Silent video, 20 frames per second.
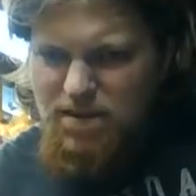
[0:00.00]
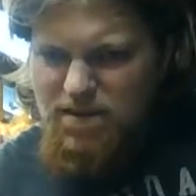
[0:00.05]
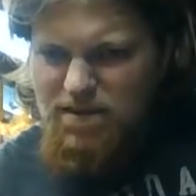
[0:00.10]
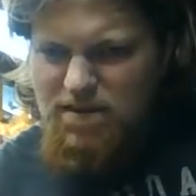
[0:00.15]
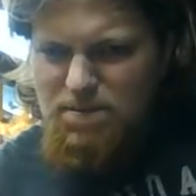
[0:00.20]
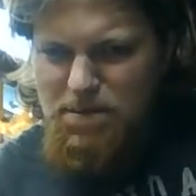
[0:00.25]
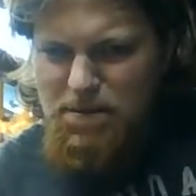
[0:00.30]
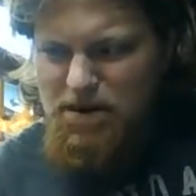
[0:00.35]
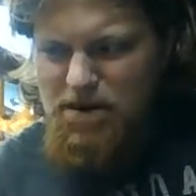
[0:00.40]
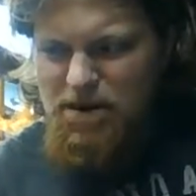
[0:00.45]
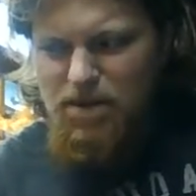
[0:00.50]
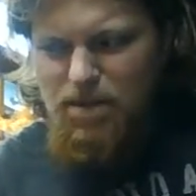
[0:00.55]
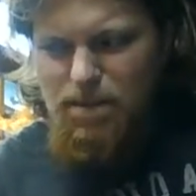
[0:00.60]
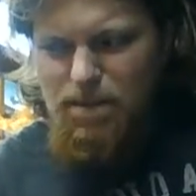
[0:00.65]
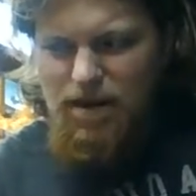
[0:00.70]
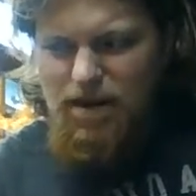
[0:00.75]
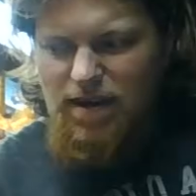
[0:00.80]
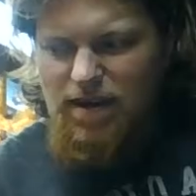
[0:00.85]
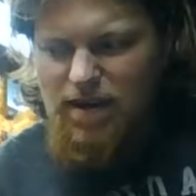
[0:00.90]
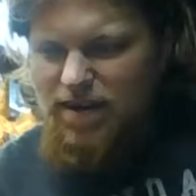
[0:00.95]
It's burning
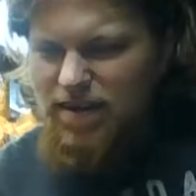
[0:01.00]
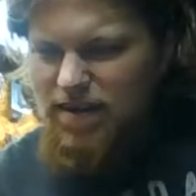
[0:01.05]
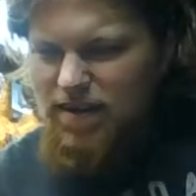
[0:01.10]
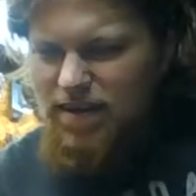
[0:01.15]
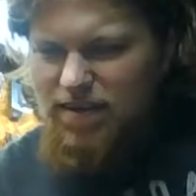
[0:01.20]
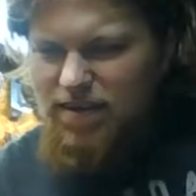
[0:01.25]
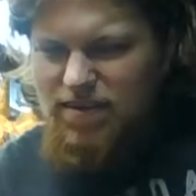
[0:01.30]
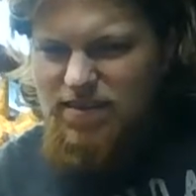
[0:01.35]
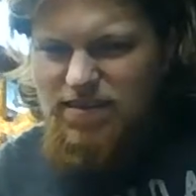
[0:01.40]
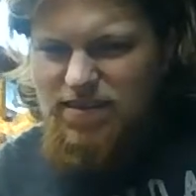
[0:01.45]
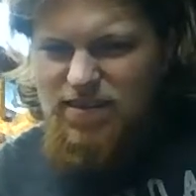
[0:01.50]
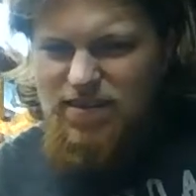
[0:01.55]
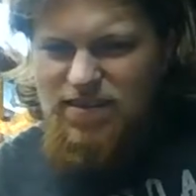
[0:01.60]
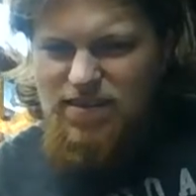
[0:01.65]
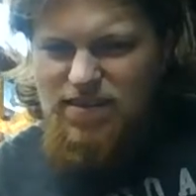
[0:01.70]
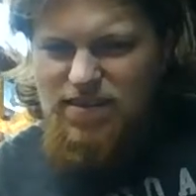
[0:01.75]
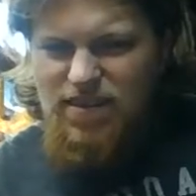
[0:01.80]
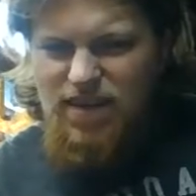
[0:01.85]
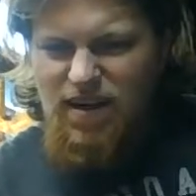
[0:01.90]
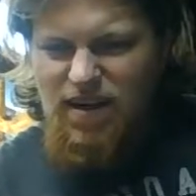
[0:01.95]
about, it's
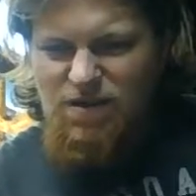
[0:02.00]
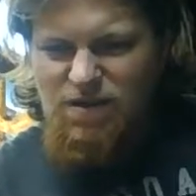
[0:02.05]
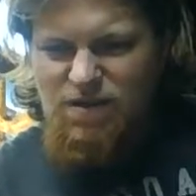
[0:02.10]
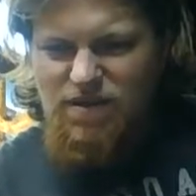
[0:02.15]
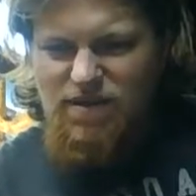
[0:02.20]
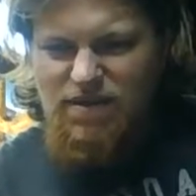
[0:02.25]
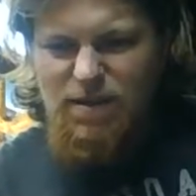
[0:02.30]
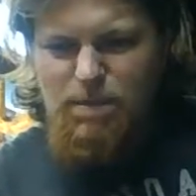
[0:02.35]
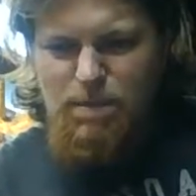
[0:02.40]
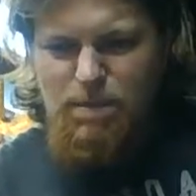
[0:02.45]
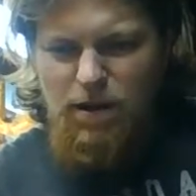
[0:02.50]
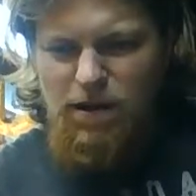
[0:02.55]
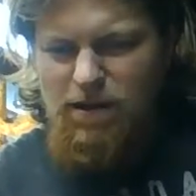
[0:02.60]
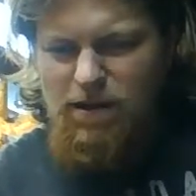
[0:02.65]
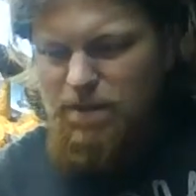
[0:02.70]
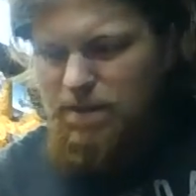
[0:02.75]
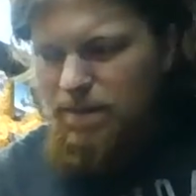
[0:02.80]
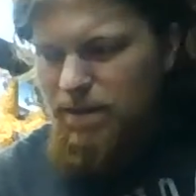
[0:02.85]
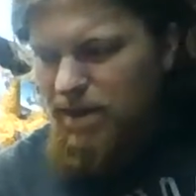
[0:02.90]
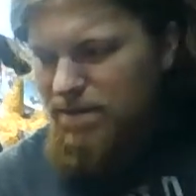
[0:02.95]
I don't want to say
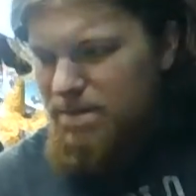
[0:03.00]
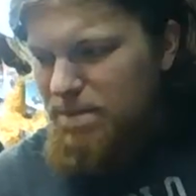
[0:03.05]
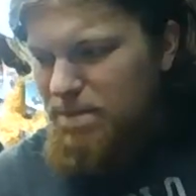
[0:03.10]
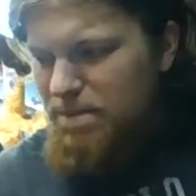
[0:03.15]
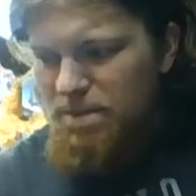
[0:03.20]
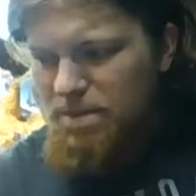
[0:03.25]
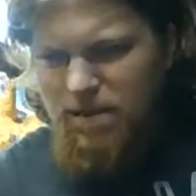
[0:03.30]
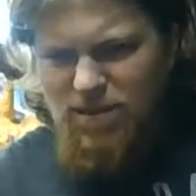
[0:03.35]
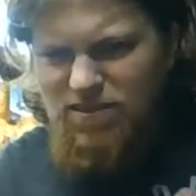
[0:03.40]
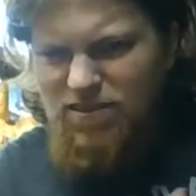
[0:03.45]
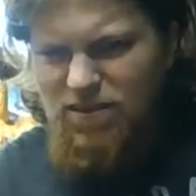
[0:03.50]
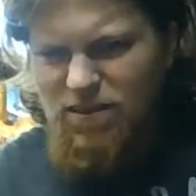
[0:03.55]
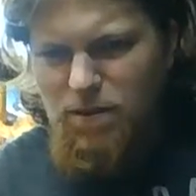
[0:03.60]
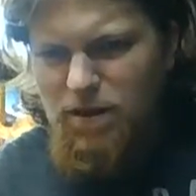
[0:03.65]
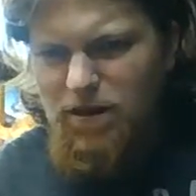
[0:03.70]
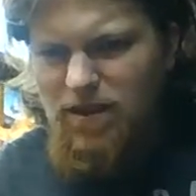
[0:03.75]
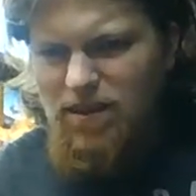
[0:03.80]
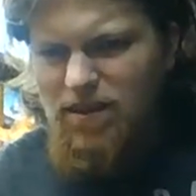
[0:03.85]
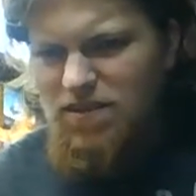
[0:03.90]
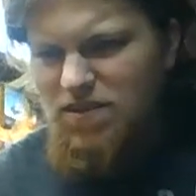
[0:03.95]
burning, but it's the only
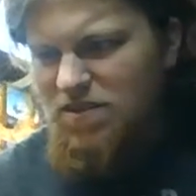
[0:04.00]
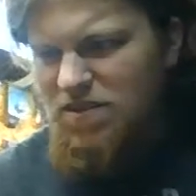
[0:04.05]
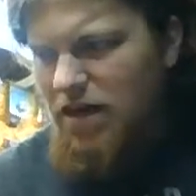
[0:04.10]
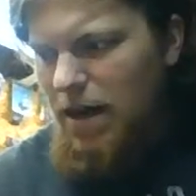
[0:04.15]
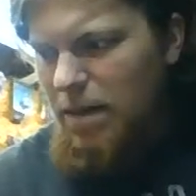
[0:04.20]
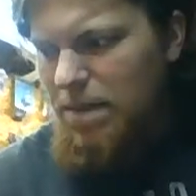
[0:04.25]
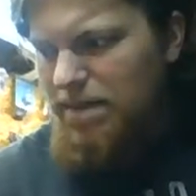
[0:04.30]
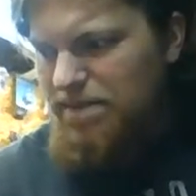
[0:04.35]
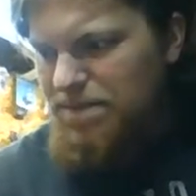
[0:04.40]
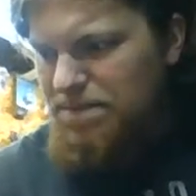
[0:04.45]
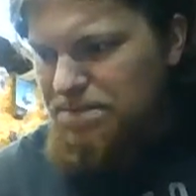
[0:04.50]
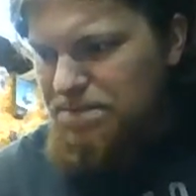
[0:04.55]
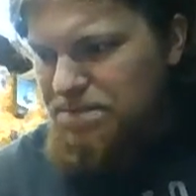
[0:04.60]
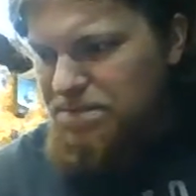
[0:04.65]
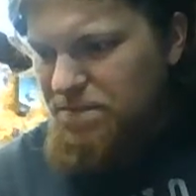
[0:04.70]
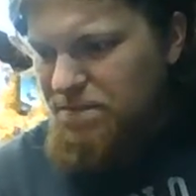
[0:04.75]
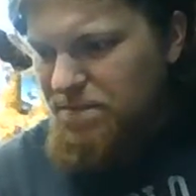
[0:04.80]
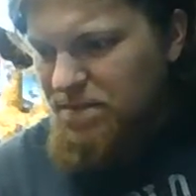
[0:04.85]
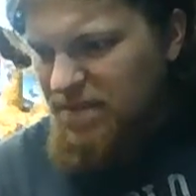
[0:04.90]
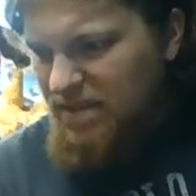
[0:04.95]
way I can describe it.
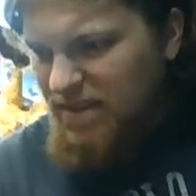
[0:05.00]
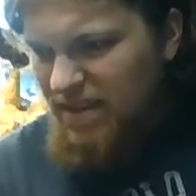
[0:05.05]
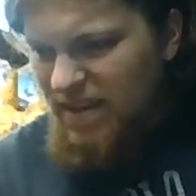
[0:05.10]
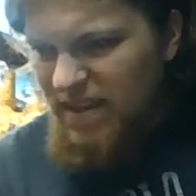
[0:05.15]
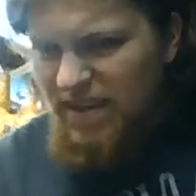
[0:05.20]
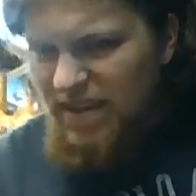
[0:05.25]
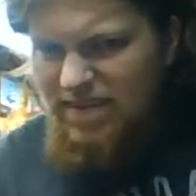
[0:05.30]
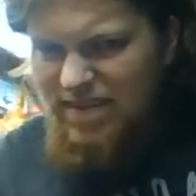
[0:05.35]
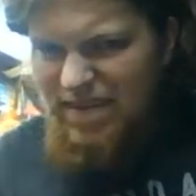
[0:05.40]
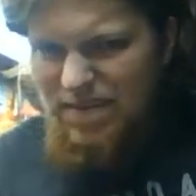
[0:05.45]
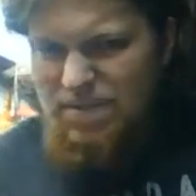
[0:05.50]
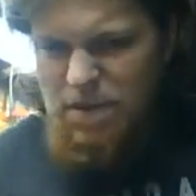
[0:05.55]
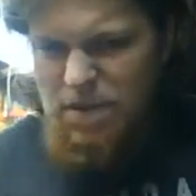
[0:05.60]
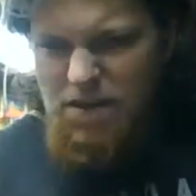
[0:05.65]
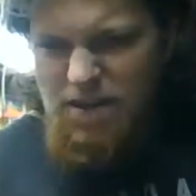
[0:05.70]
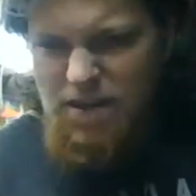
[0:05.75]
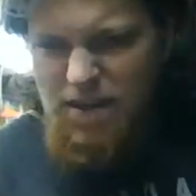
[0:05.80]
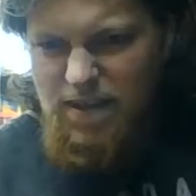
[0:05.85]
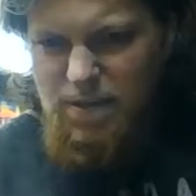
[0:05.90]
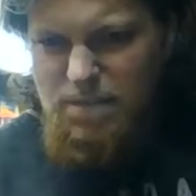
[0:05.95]
It's
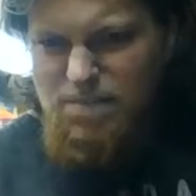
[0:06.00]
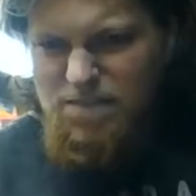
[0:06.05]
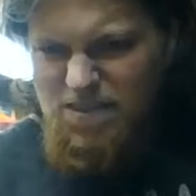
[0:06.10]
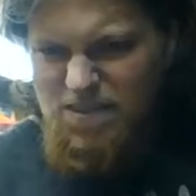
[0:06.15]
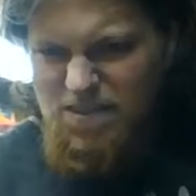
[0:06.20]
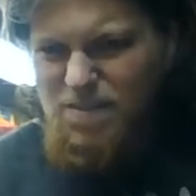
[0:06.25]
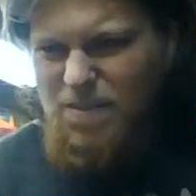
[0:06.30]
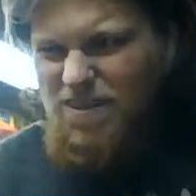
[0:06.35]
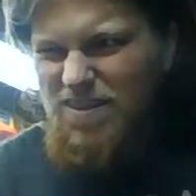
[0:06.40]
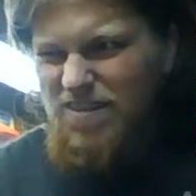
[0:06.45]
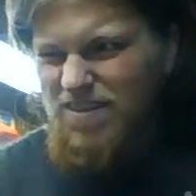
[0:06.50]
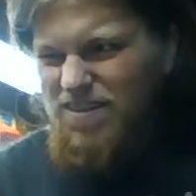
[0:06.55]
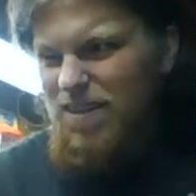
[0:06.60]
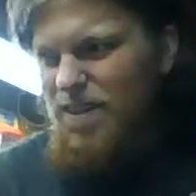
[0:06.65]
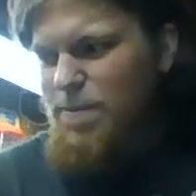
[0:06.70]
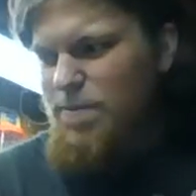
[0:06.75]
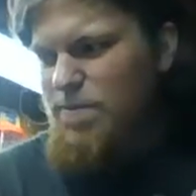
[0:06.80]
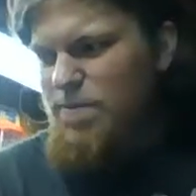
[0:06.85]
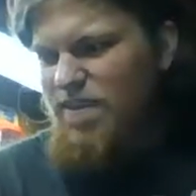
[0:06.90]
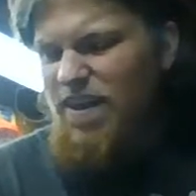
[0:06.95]
burning up just about the
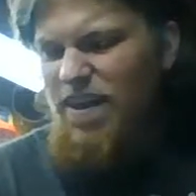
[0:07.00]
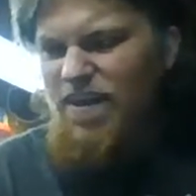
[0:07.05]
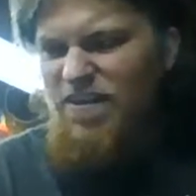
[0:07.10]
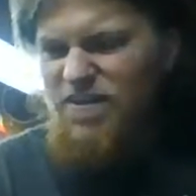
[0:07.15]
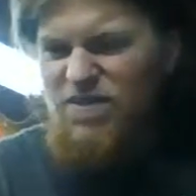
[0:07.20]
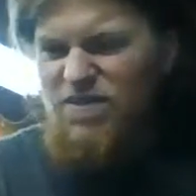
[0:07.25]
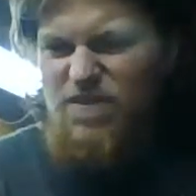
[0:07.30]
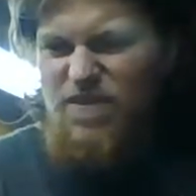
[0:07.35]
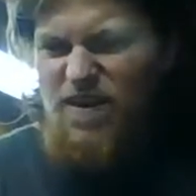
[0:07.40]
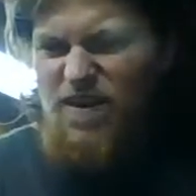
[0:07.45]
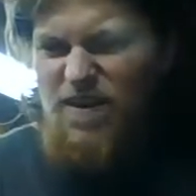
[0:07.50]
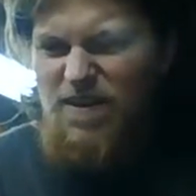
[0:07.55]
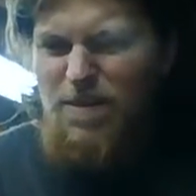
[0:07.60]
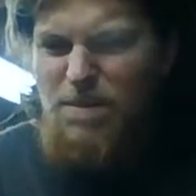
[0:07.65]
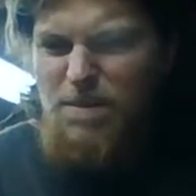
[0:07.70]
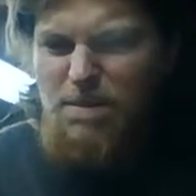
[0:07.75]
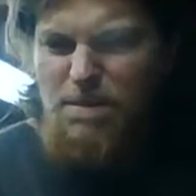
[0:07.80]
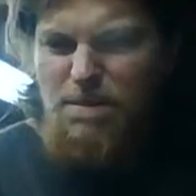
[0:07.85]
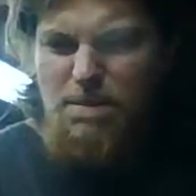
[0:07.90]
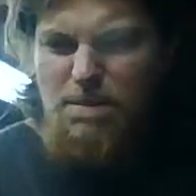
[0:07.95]
same as the extra did.